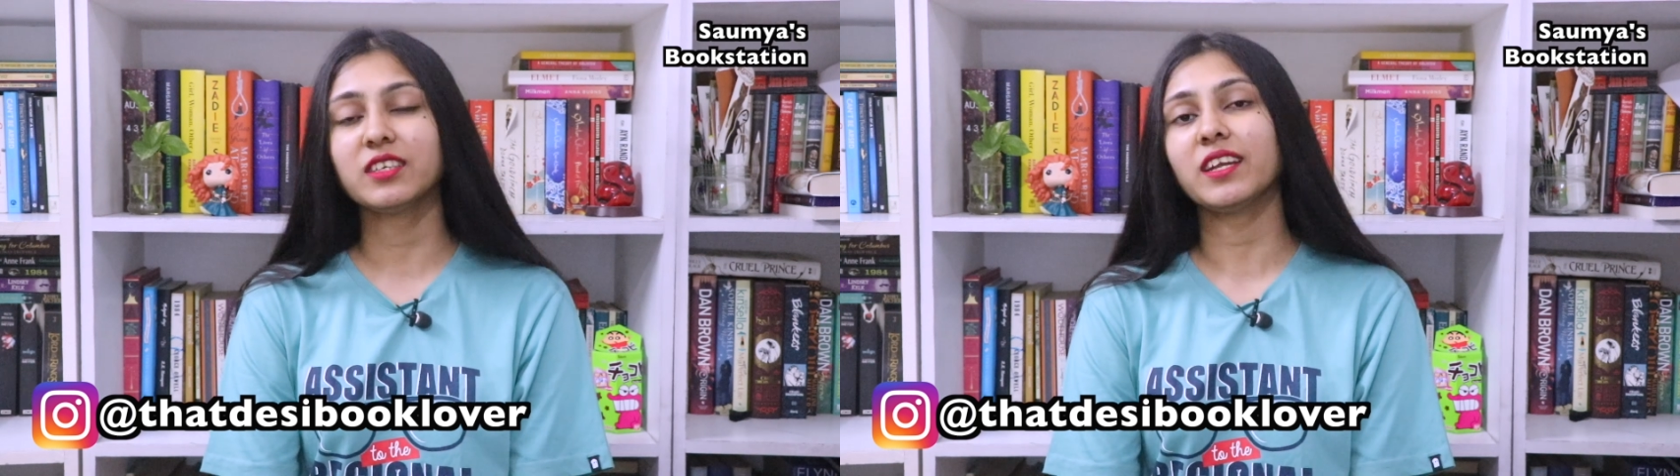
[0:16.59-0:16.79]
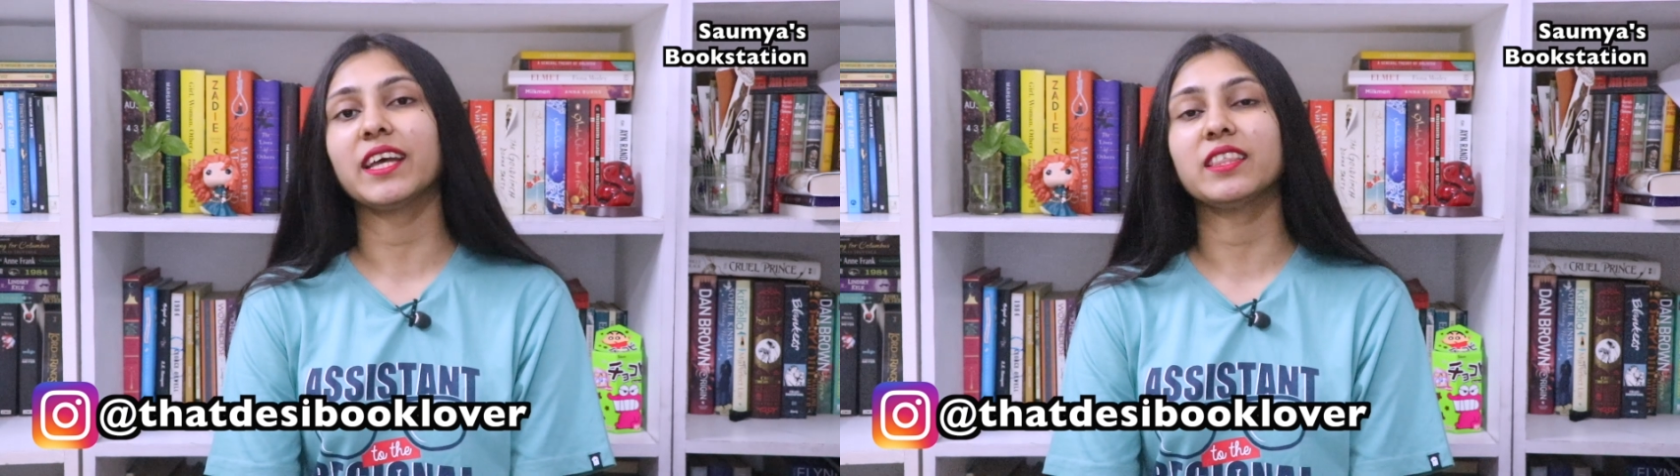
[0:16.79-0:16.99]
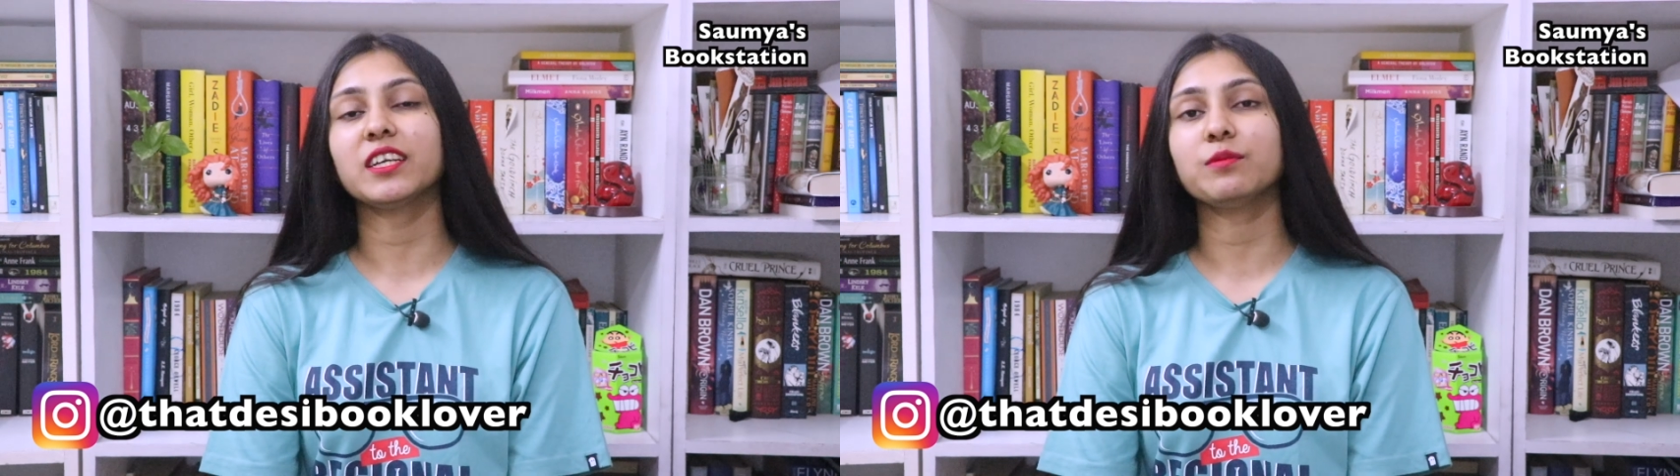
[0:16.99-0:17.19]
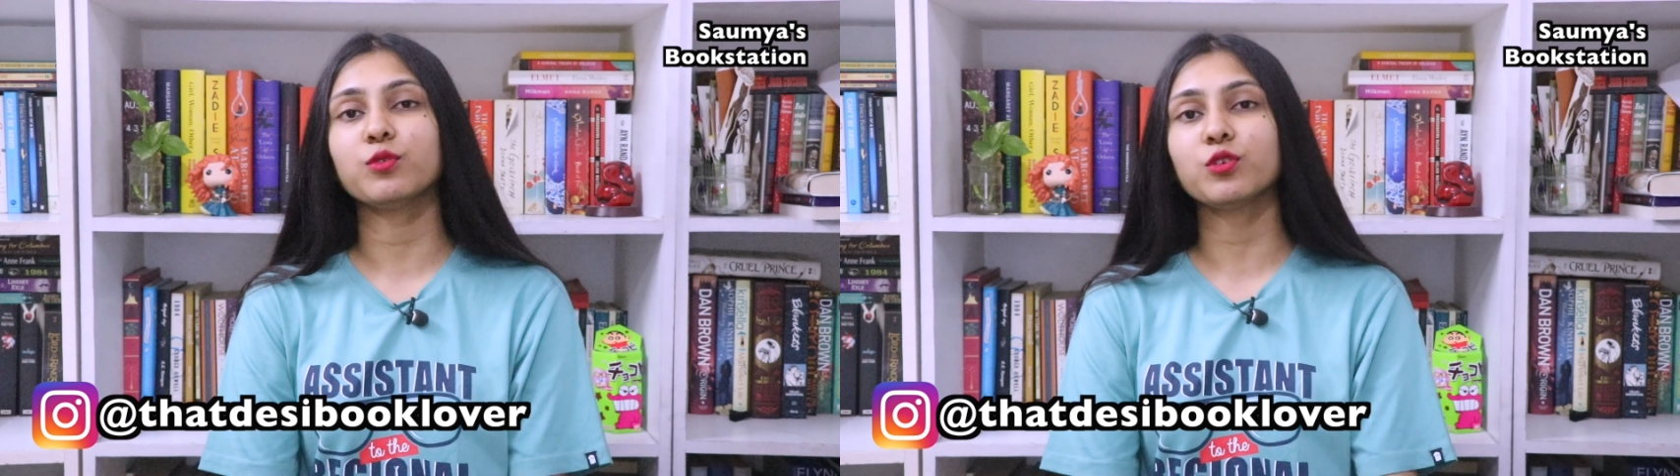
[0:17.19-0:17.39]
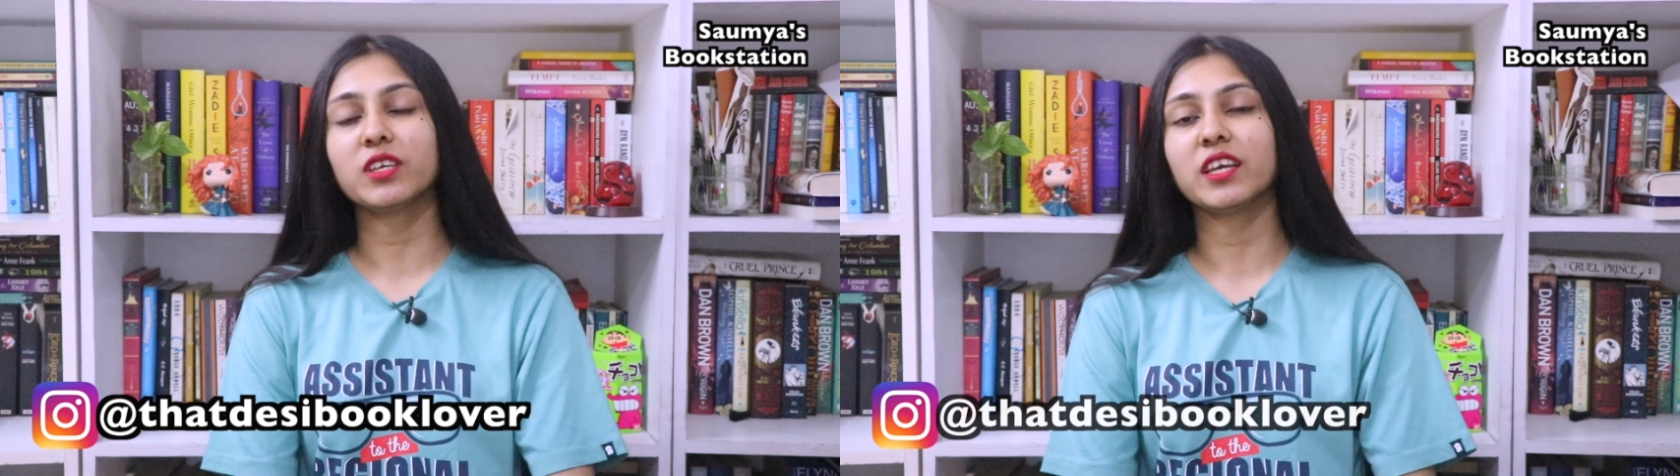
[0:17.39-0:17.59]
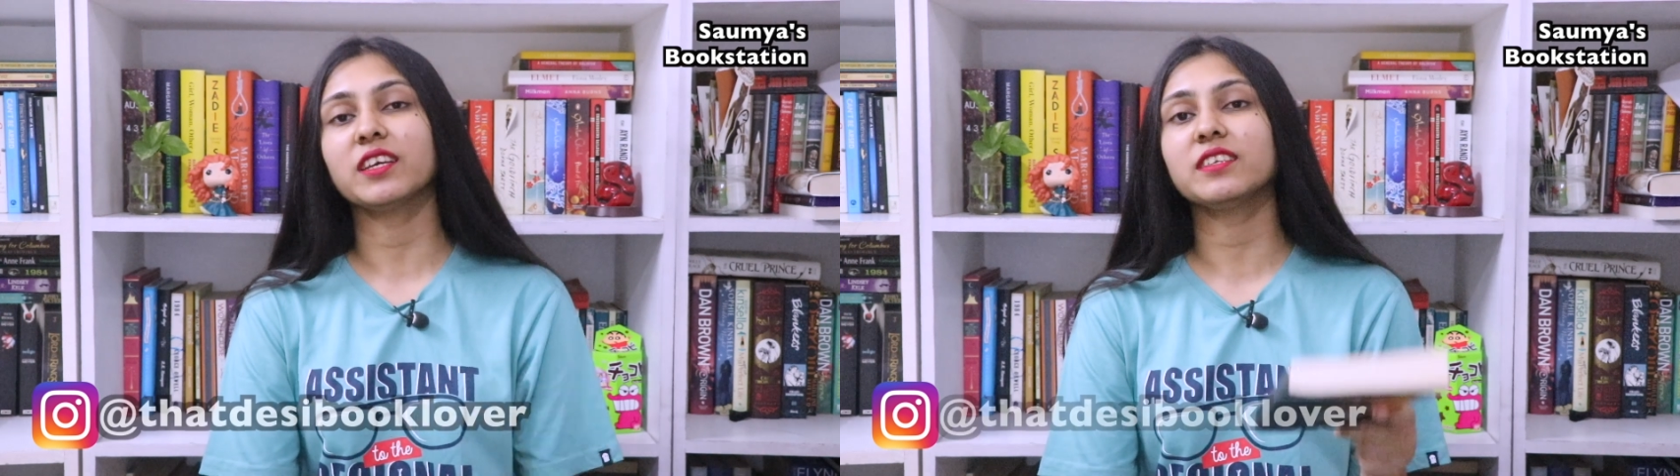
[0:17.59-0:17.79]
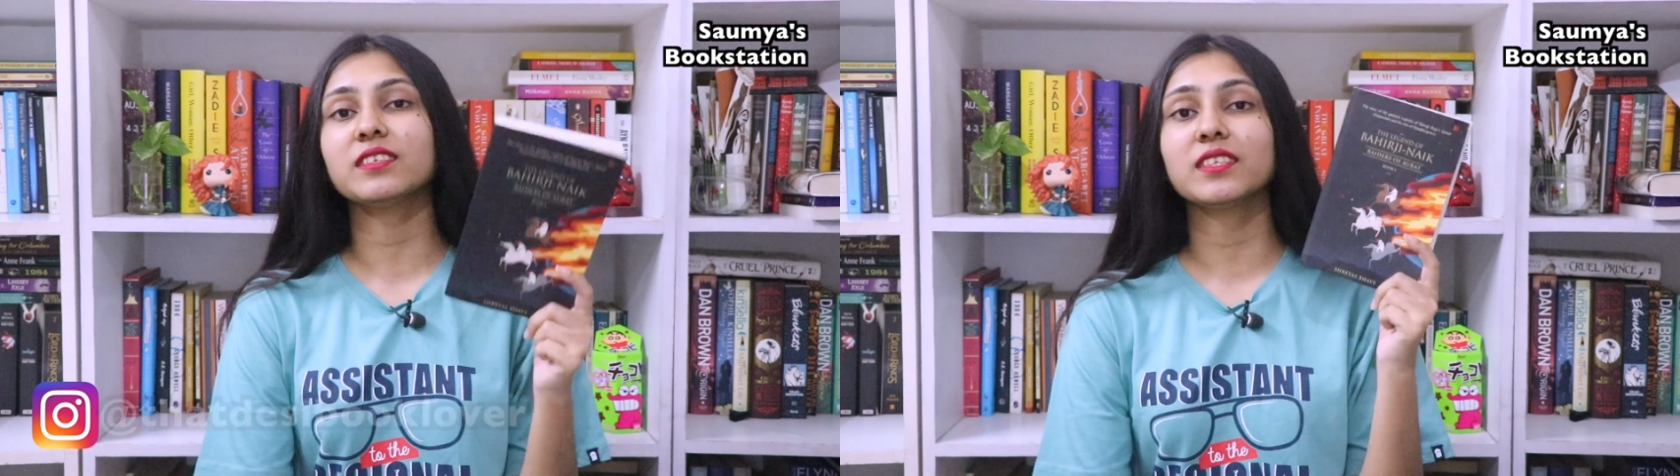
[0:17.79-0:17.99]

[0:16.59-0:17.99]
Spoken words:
and that book is